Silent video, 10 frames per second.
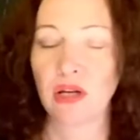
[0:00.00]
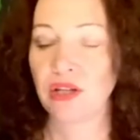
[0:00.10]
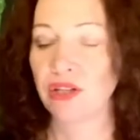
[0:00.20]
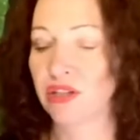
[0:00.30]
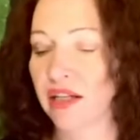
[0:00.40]

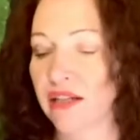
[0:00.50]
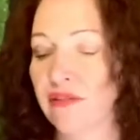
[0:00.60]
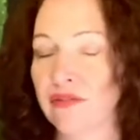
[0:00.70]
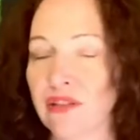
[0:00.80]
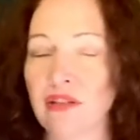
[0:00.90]
you're gonna
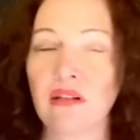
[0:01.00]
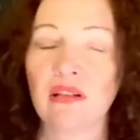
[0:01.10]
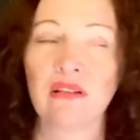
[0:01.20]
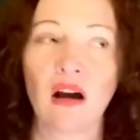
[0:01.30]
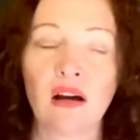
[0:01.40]
feel
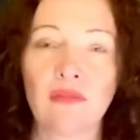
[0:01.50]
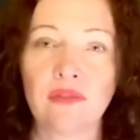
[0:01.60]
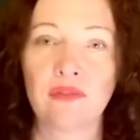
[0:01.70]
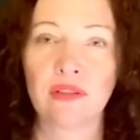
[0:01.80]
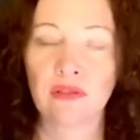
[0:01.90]
not
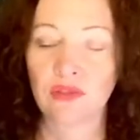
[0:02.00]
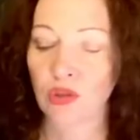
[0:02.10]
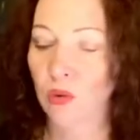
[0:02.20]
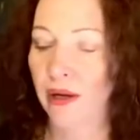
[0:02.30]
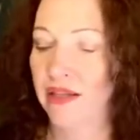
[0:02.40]
fulfilled
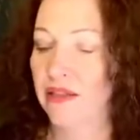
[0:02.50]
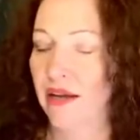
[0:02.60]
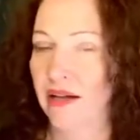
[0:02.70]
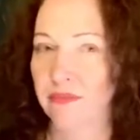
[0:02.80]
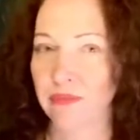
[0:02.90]
quite
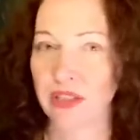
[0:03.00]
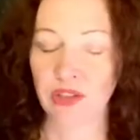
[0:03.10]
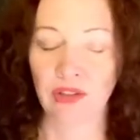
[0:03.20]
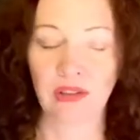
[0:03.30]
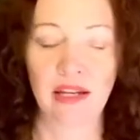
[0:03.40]
yet in
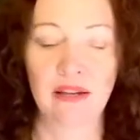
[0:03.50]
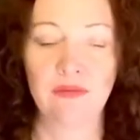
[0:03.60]
your life.